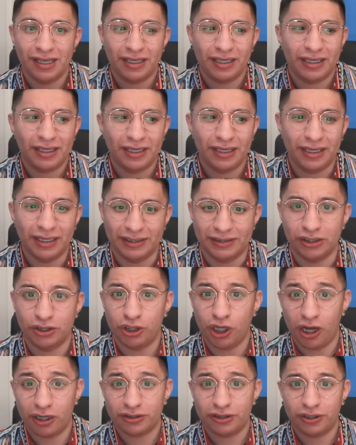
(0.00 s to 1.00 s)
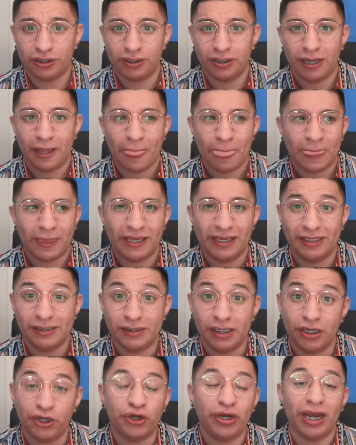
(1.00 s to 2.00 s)
he is a doctor, he
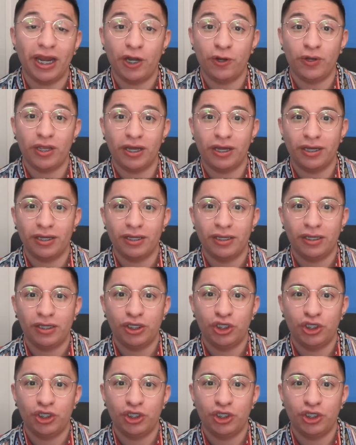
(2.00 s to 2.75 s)
is in your area.